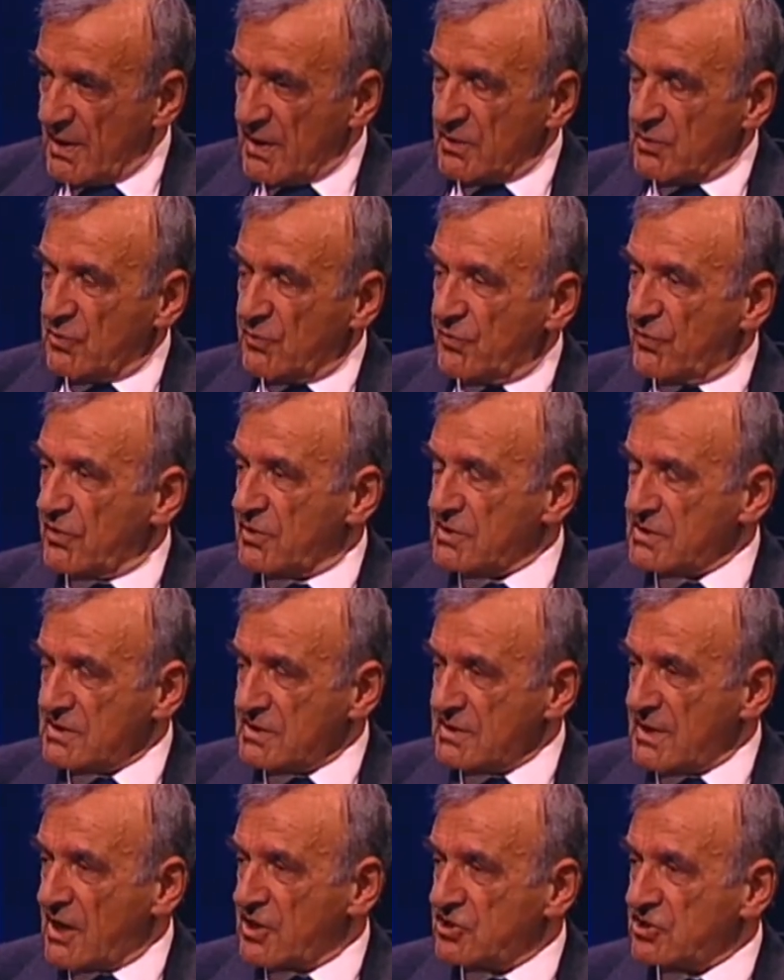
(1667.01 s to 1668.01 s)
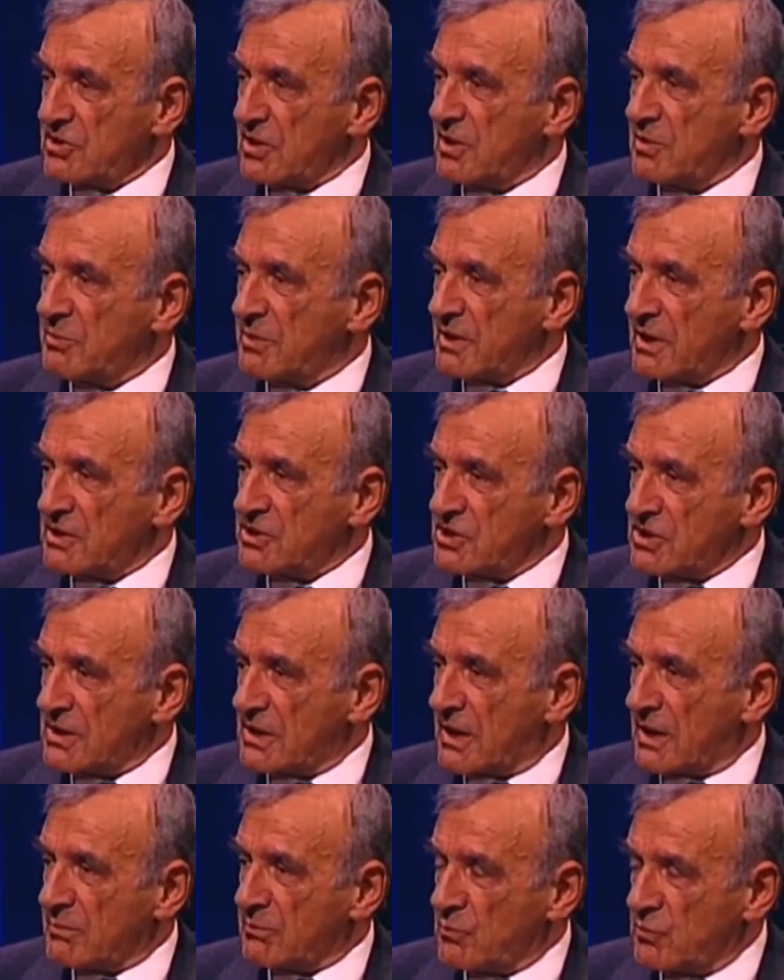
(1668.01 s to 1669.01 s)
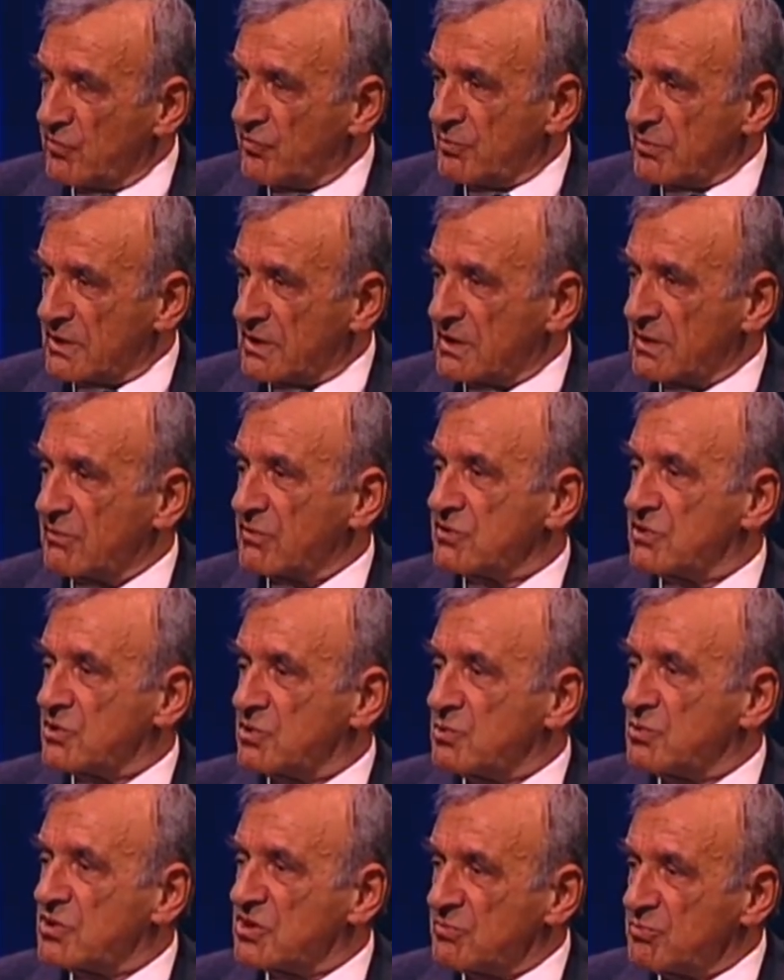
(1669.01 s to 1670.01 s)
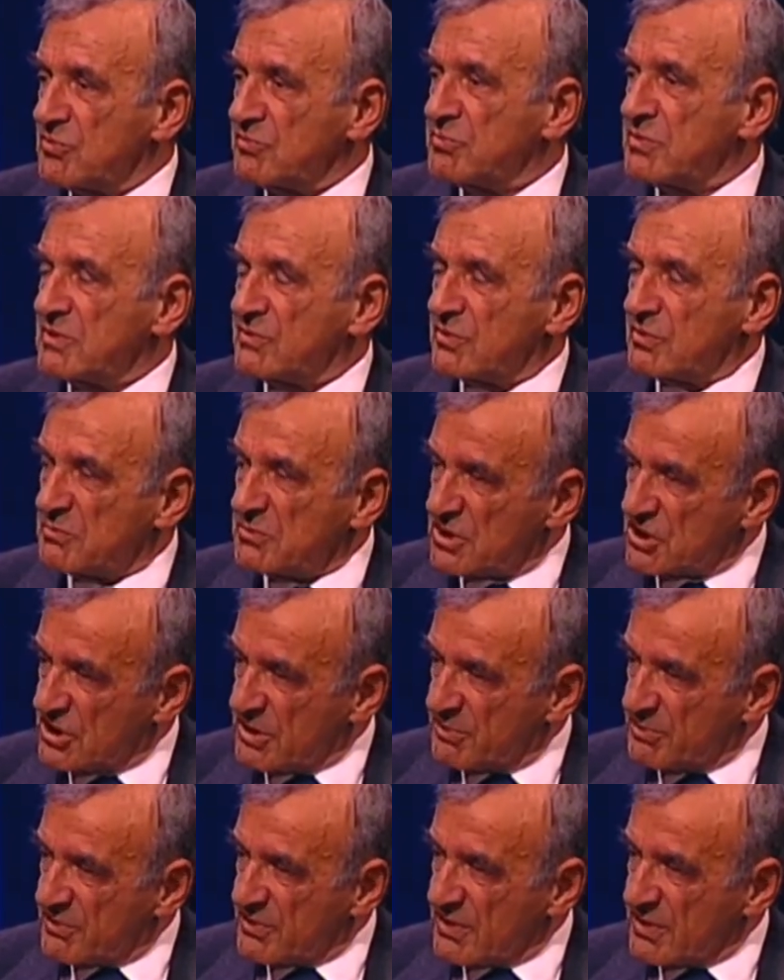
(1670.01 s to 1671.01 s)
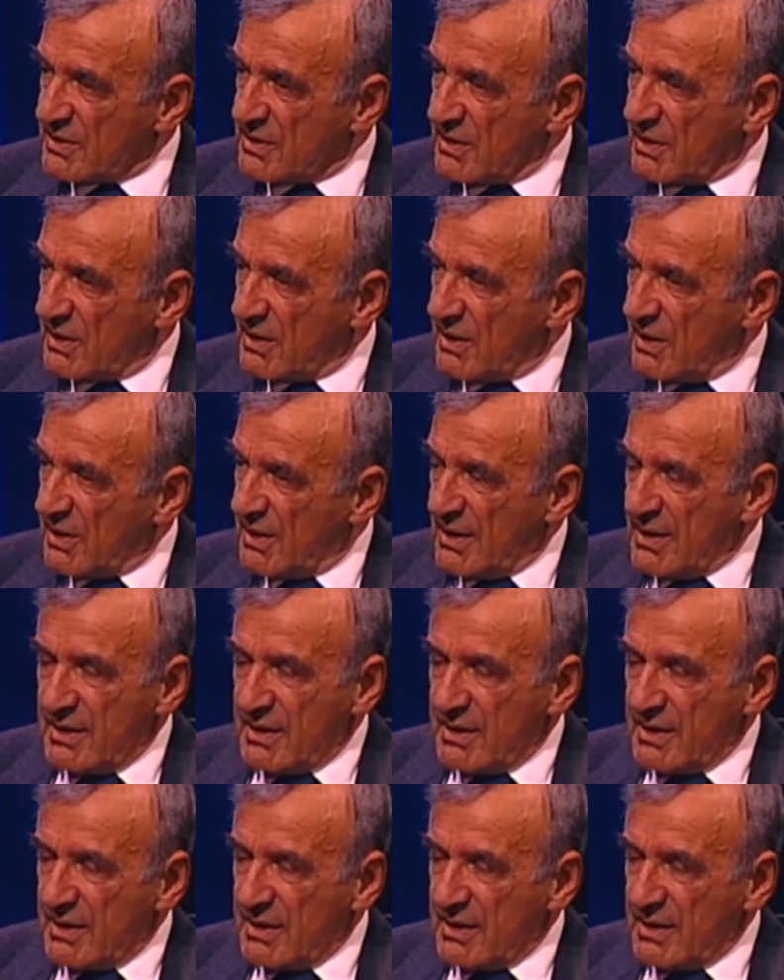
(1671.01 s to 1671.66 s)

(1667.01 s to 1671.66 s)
The first national liberation movement was the Jewish movement from Egypt. Mm-hmm.